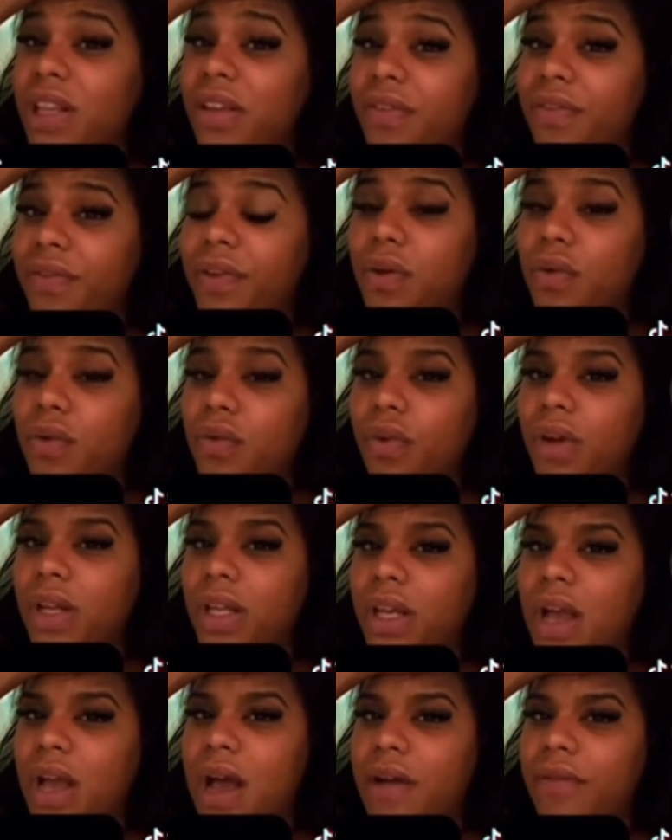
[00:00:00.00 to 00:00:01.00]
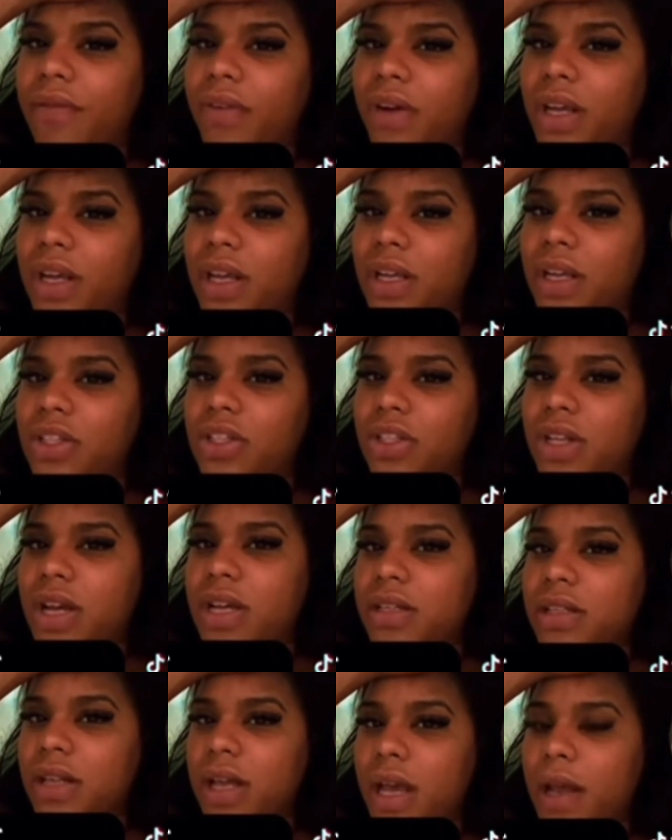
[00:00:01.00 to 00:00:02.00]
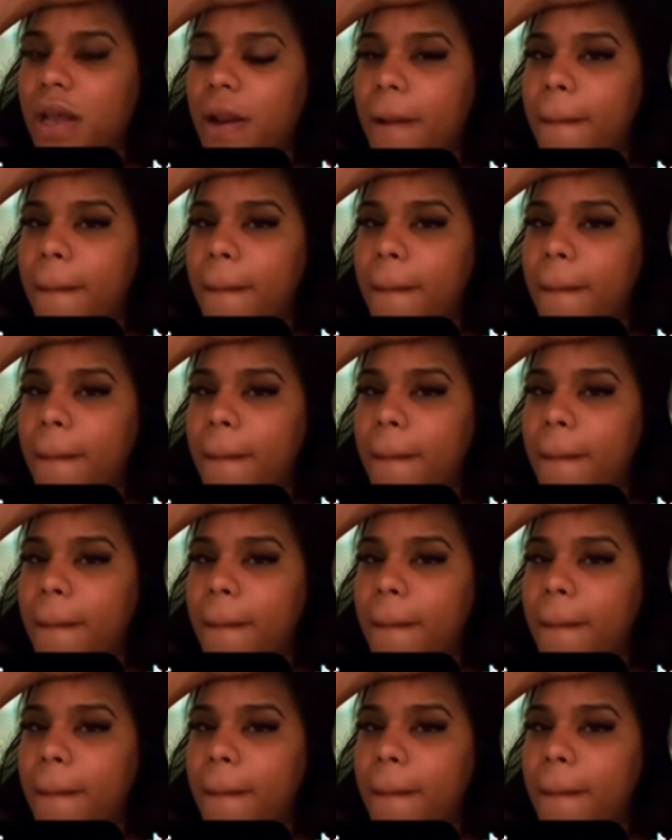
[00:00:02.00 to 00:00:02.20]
feel really confident in his chest, like,